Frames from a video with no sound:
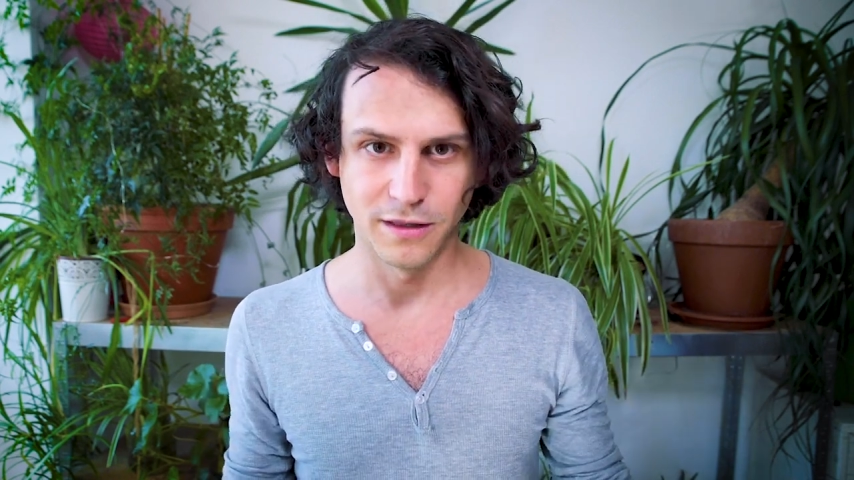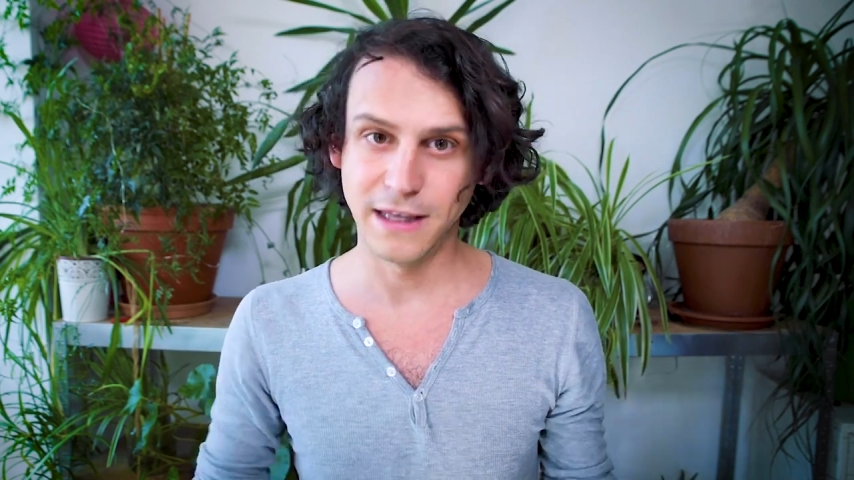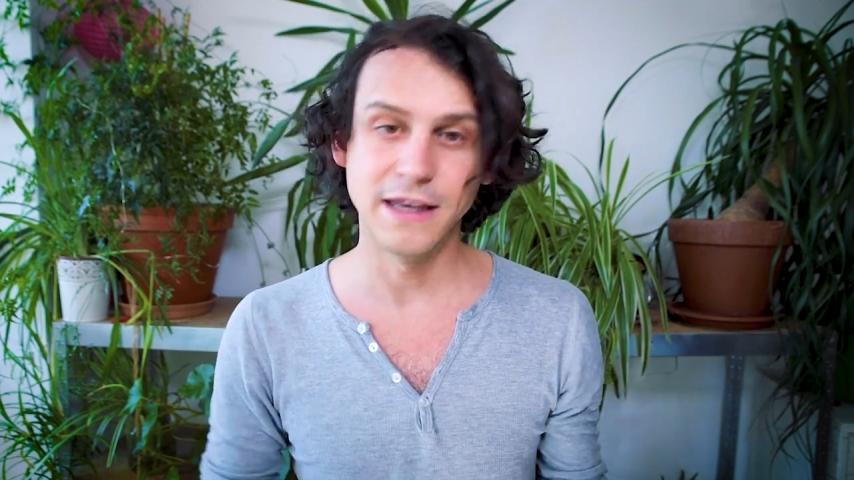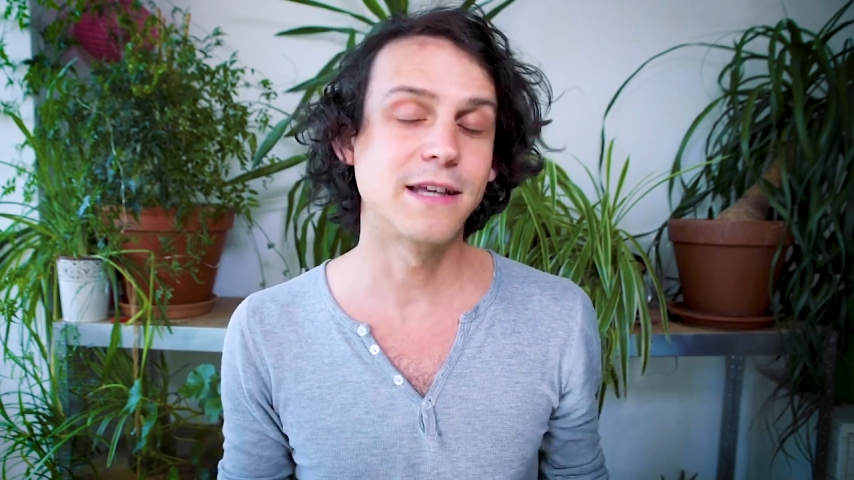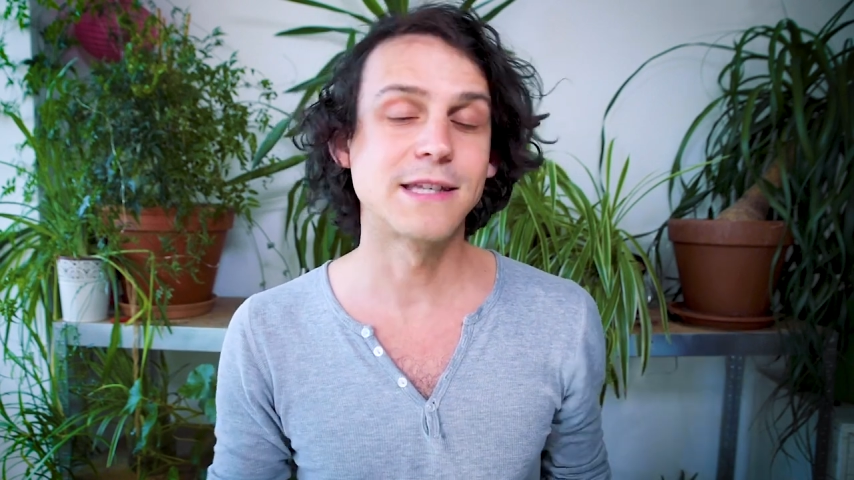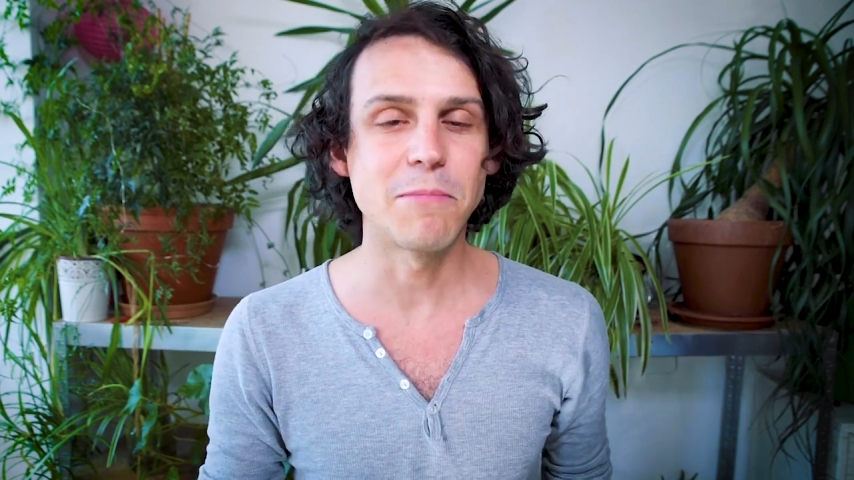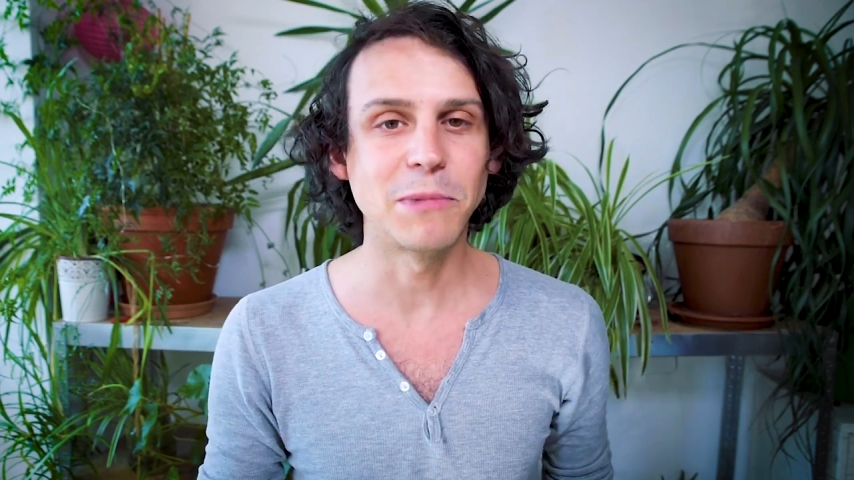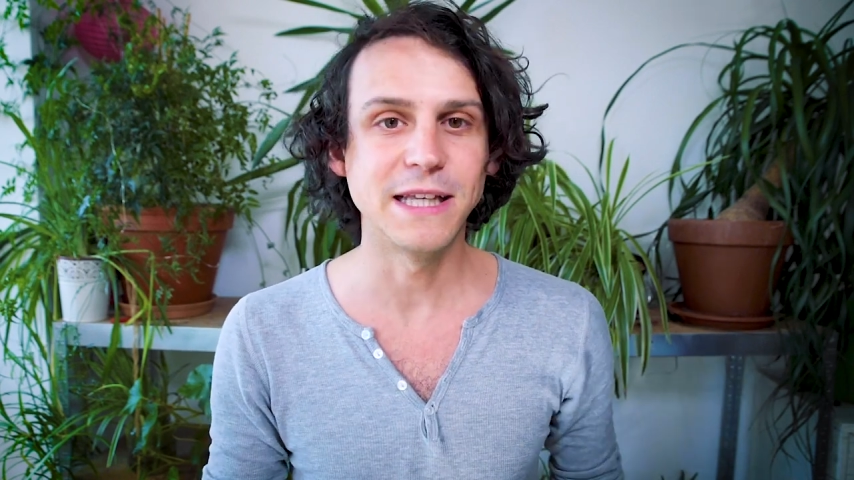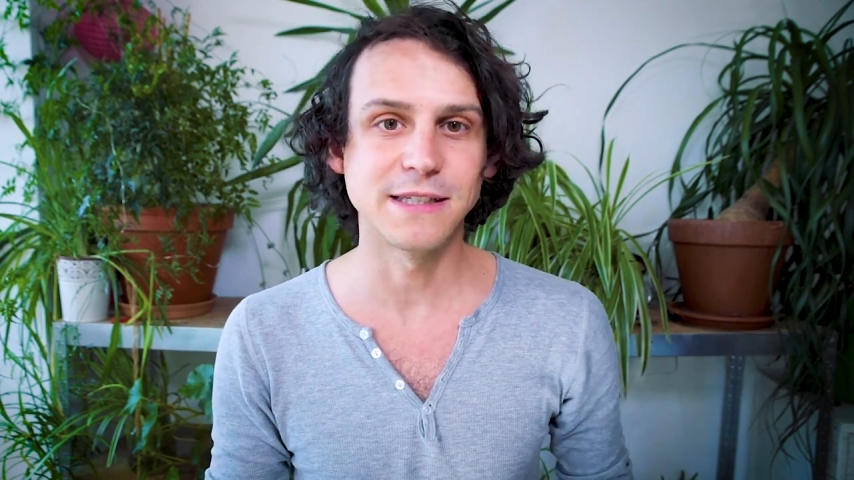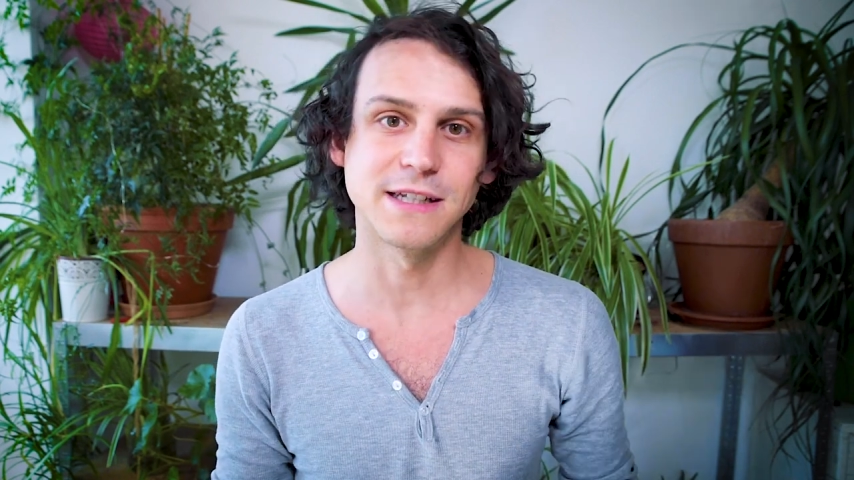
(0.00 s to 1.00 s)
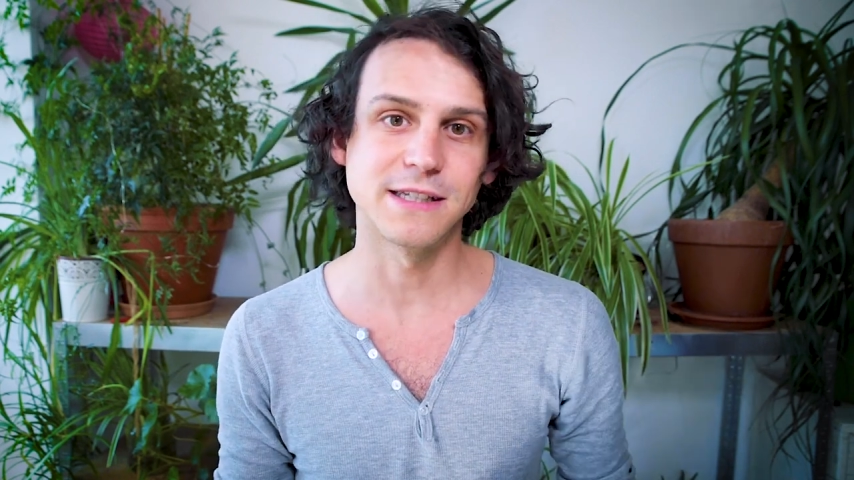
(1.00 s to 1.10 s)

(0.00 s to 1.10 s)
The assembly is